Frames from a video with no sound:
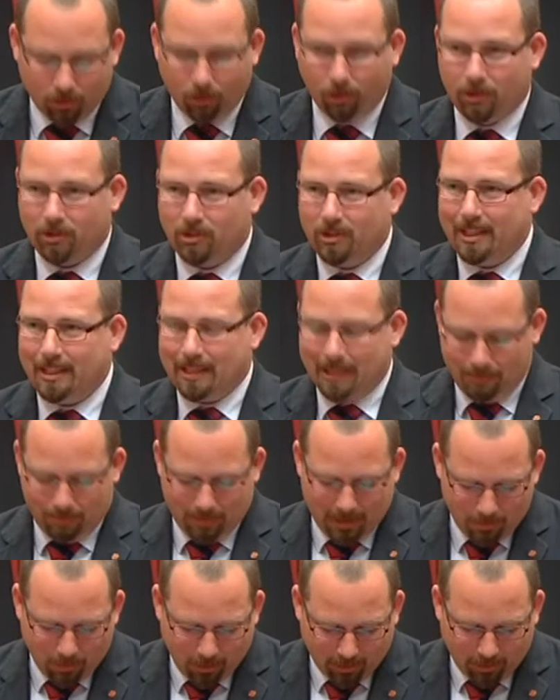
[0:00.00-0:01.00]
or the cynic in
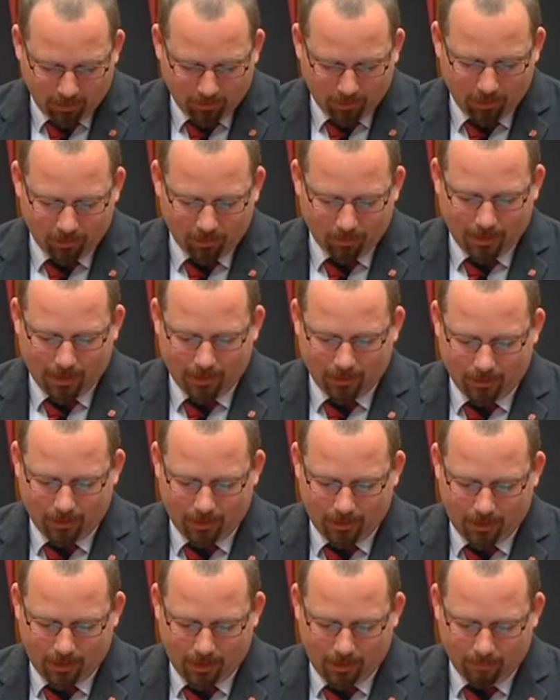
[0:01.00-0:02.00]
me, my concerns about
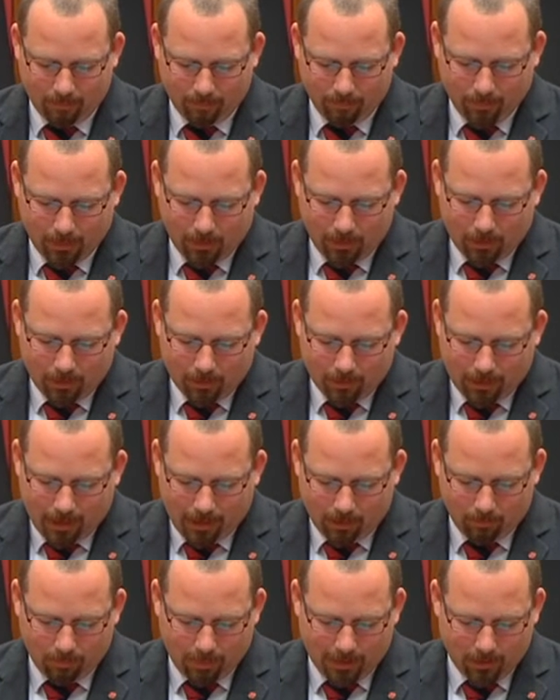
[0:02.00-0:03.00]
the
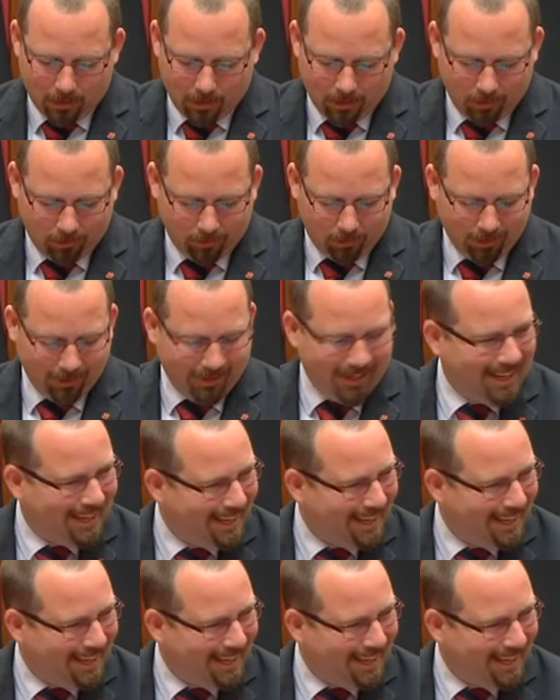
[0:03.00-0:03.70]
data being used to...